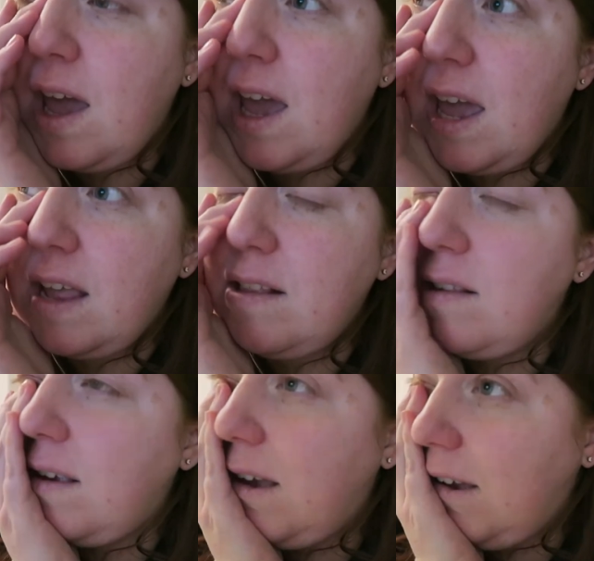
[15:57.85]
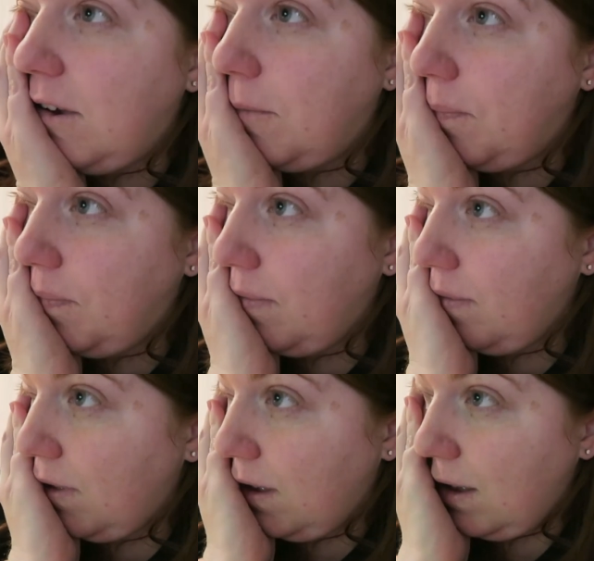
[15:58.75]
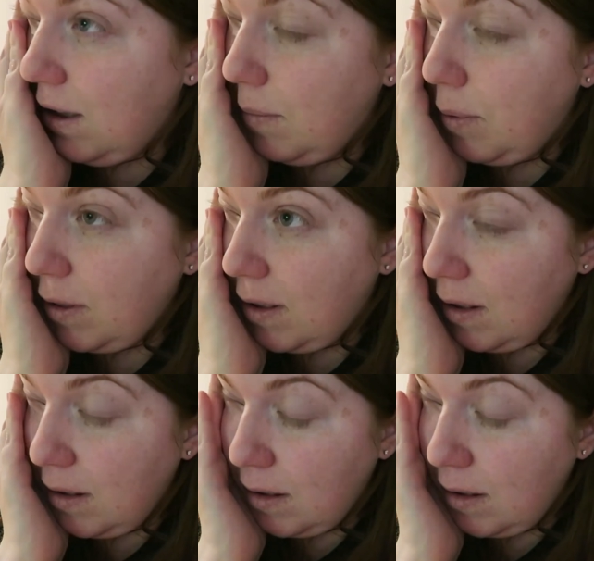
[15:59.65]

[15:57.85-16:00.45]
And but